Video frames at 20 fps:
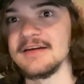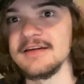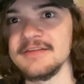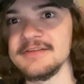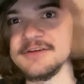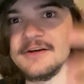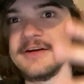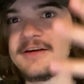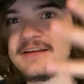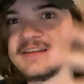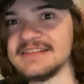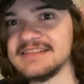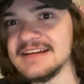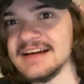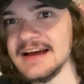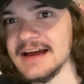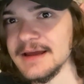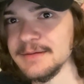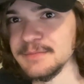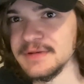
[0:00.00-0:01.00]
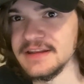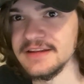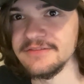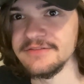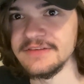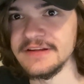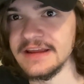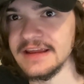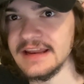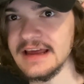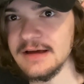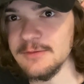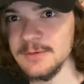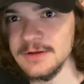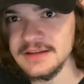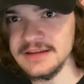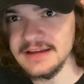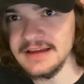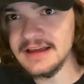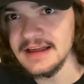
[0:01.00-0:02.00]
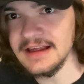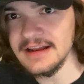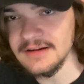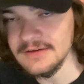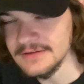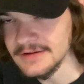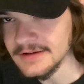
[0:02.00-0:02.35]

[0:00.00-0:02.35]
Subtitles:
Third time in the video. That one, I don't